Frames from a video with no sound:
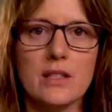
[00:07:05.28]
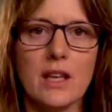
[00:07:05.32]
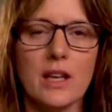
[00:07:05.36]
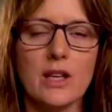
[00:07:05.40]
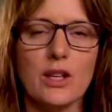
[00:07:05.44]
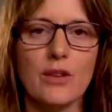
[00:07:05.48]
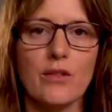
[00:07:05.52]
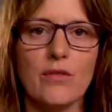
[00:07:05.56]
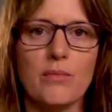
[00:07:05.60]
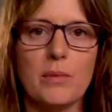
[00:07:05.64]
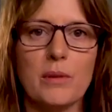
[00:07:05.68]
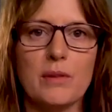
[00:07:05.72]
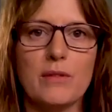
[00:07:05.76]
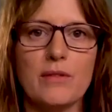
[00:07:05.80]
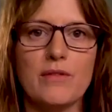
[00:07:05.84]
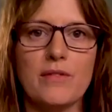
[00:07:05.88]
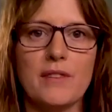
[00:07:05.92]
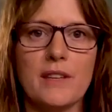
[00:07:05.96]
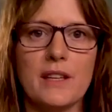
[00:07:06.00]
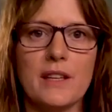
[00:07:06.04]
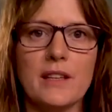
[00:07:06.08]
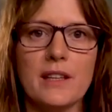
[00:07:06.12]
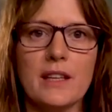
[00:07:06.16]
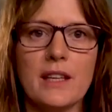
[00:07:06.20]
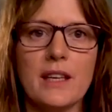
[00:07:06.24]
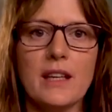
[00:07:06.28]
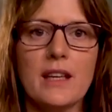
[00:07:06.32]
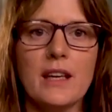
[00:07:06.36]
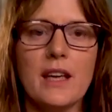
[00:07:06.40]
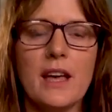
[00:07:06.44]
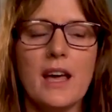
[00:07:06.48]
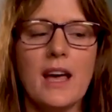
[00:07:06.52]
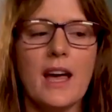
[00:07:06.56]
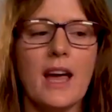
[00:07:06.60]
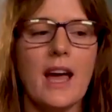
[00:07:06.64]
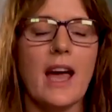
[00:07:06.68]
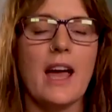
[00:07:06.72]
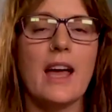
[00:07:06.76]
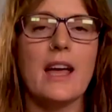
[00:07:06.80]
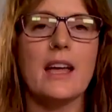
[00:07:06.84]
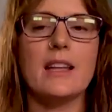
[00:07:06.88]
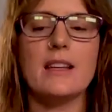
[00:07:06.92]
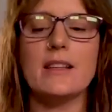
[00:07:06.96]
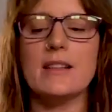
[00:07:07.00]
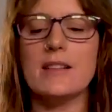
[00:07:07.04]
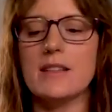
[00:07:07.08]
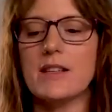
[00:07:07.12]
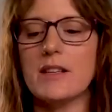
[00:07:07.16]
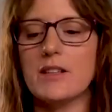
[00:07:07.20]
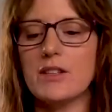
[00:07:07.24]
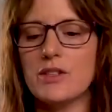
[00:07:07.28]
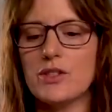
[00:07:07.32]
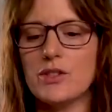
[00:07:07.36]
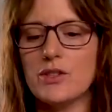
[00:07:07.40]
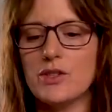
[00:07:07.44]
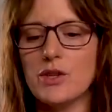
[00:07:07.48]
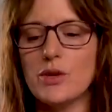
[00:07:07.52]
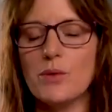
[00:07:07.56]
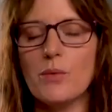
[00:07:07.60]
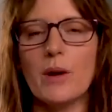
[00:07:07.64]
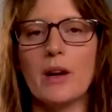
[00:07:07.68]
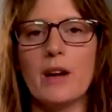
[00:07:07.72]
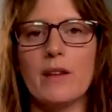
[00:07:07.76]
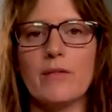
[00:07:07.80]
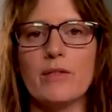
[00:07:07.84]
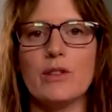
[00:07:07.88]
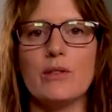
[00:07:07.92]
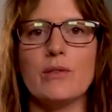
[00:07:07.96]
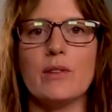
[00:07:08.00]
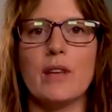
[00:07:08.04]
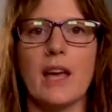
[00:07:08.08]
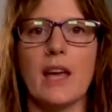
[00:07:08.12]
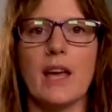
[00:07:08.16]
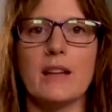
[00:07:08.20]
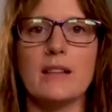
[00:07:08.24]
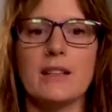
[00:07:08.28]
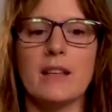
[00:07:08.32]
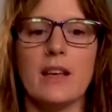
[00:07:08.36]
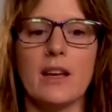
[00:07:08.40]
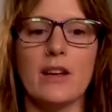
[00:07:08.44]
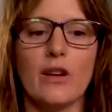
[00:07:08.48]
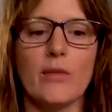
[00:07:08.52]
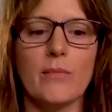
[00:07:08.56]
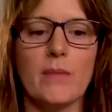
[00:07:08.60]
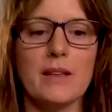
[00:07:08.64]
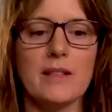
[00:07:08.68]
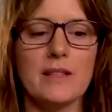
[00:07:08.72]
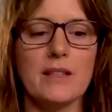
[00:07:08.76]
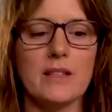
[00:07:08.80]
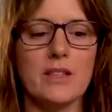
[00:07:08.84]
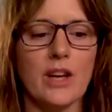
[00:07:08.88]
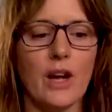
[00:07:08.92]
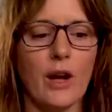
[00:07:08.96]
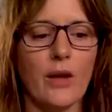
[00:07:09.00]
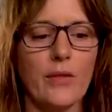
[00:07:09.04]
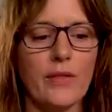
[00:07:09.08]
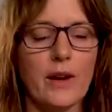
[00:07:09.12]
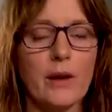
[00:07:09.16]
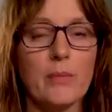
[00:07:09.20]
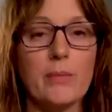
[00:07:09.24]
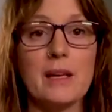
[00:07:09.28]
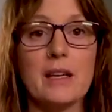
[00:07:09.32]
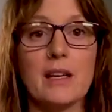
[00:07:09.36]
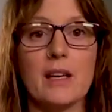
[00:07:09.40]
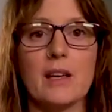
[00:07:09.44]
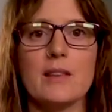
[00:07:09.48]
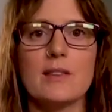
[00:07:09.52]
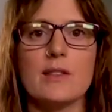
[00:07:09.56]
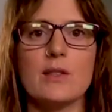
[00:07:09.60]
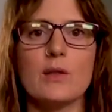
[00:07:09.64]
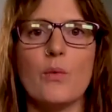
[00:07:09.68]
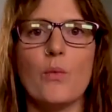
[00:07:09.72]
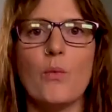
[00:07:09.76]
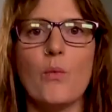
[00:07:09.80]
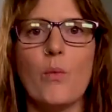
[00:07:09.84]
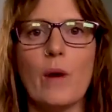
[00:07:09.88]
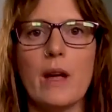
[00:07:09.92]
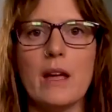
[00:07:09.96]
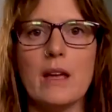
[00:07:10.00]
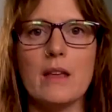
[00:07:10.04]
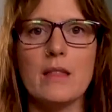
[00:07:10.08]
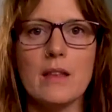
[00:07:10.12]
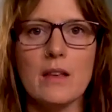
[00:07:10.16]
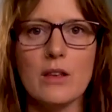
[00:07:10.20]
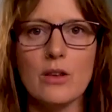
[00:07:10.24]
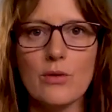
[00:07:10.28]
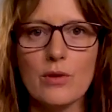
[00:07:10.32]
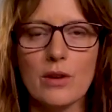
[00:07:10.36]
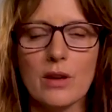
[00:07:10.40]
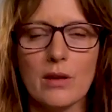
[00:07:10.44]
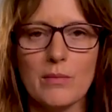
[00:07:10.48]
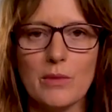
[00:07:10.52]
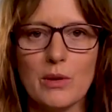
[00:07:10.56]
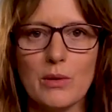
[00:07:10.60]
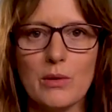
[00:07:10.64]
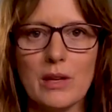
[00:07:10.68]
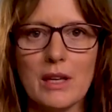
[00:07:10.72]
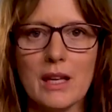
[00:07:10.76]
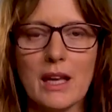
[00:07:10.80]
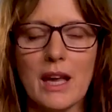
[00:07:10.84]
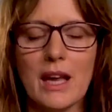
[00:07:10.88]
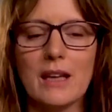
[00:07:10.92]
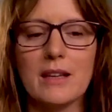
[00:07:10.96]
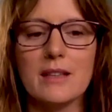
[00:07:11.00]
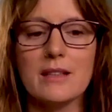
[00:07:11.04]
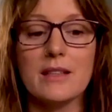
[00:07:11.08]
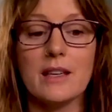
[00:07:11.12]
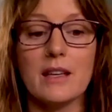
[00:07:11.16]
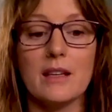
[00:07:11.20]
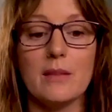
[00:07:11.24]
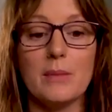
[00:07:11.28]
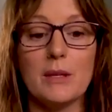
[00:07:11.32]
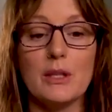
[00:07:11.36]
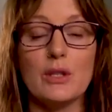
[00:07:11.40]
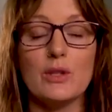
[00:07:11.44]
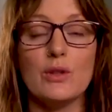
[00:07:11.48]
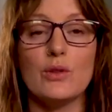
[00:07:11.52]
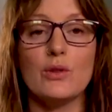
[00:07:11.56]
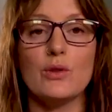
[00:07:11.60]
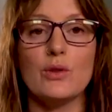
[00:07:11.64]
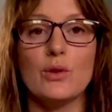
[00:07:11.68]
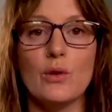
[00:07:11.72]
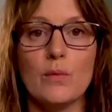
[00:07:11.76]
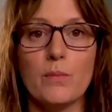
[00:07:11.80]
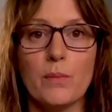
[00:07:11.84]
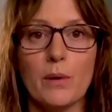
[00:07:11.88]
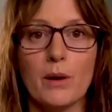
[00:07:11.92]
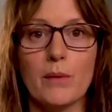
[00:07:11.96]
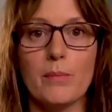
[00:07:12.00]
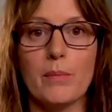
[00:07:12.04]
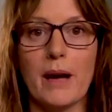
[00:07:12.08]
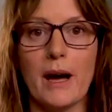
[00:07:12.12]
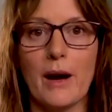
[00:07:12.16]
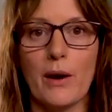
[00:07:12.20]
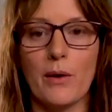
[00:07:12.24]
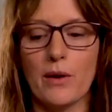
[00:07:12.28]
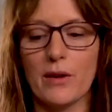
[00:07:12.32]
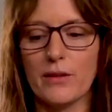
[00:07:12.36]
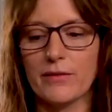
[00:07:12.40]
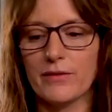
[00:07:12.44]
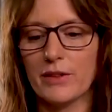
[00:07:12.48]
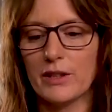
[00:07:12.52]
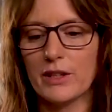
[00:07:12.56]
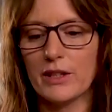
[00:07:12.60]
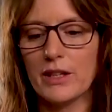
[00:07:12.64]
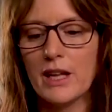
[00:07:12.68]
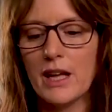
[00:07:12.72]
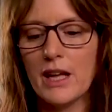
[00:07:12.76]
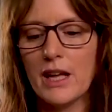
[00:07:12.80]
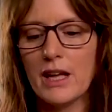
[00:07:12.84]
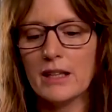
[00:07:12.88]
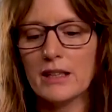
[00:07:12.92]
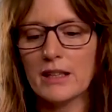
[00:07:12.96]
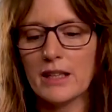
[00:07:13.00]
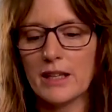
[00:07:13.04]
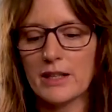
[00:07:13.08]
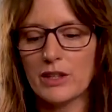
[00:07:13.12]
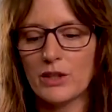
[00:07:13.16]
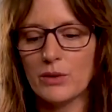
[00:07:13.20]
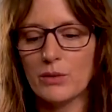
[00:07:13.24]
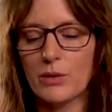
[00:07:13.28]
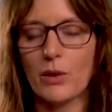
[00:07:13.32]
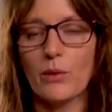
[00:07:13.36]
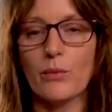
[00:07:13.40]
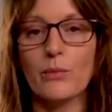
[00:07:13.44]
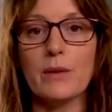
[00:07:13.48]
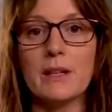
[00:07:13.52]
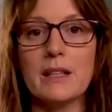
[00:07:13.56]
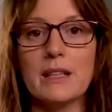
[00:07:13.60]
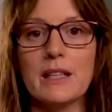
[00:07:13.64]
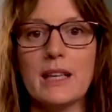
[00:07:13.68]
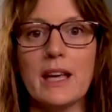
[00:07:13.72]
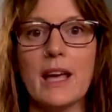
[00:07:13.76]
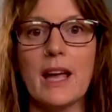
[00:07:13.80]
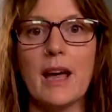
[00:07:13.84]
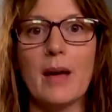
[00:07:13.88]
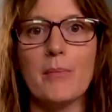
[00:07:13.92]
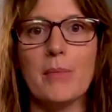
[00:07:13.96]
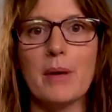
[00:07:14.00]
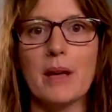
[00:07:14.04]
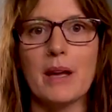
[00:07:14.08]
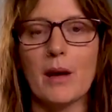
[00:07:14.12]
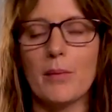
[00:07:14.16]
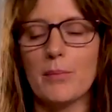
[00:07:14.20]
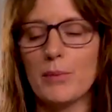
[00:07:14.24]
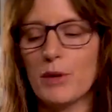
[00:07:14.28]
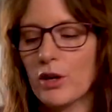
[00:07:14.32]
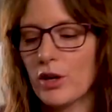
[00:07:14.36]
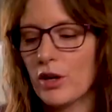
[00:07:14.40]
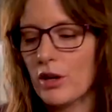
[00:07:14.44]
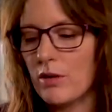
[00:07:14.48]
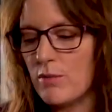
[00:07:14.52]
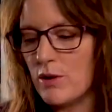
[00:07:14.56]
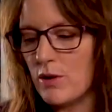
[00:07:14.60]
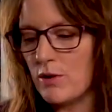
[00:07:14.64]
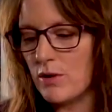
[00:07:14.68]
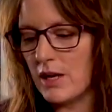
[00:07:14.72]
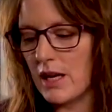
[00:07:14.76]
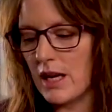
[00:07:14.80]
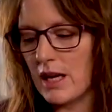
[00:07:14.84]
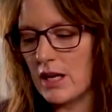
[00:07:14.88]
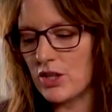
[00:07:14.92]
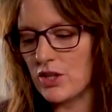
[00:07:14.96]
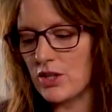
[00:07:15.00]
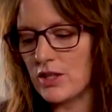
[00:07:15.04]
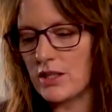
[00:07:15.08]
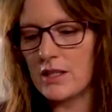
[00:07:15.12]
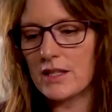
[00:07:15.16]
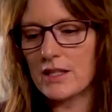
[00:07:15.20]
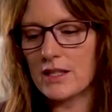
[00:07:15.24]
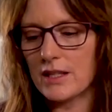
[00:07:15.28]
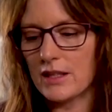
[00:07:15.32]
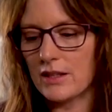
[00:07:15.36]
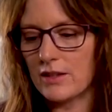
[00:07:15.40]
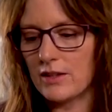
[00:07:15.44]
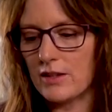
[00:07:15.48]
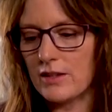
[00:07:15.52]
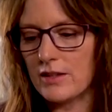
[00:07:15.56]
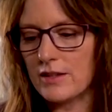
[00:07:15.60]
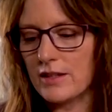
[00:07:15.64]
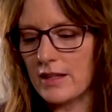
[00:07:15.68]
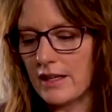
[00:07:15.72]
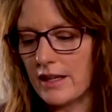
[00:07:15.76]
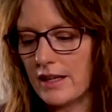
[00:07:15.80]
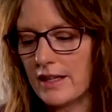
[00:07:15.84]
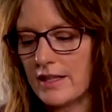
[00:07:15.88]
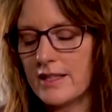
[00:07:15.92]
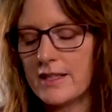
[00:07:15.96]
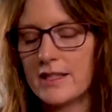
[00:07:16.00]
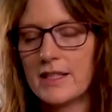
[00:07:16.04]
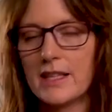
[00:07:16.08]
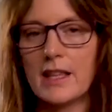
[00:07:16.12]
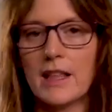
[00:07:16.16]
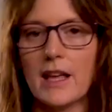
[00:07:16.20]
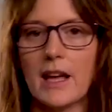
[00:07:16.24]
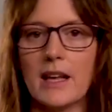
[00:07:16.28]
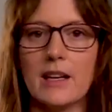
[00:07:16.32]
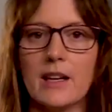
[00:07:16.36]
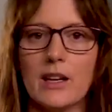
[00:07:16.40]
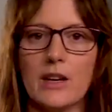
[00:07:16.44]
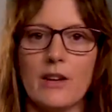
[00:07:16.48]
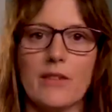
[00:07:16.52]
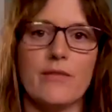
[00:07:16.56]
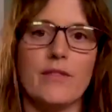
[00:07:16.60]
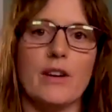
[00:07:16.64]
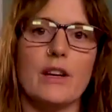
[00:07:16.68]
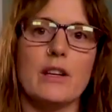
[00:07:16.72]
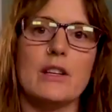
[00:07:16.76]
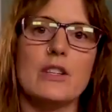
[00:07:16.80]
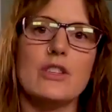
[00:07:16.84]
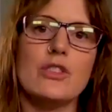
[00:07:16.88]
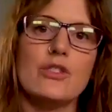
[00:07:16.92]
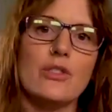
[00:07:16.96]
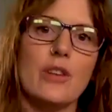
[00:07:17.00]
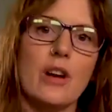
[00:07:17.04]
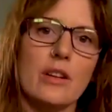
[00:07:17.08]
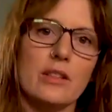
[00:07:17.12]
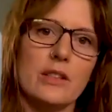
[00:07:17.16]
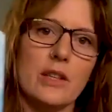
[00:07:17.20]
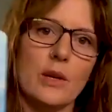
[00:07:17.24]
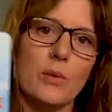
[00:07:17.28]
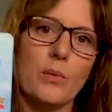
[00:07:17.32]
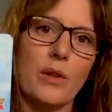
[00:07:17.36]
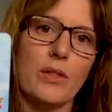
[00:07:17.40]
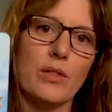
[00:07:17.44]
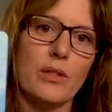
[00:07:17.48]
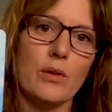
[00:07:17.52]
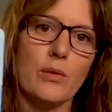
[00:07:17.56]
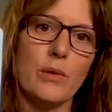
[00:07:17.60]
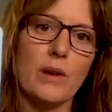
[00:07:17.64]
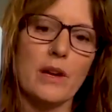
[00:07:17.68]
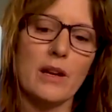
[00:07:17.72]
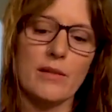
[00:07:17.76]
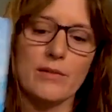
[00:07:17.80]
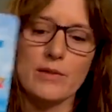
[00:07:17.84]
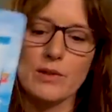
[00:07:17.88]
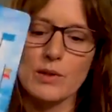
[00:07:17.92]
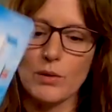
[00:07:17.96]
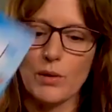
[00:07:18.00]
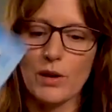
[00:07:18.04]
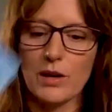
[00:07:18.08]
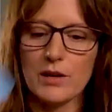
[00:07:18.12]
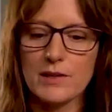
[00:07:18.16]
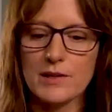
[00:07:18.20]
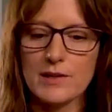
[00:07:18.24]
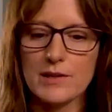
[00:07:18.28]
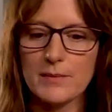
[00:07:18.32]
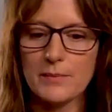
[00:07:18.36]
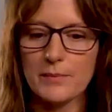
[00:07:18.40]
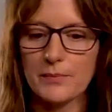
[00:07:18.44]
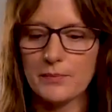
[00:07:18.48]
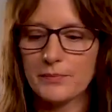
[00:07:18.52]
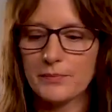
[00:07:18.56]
that you've been feeling and do whatever you can to get your message out there, because the way that you communicate is going to be super powerful. Like, you are really amping up your communication skills. And I see that here very strongly with the Queen of Swords.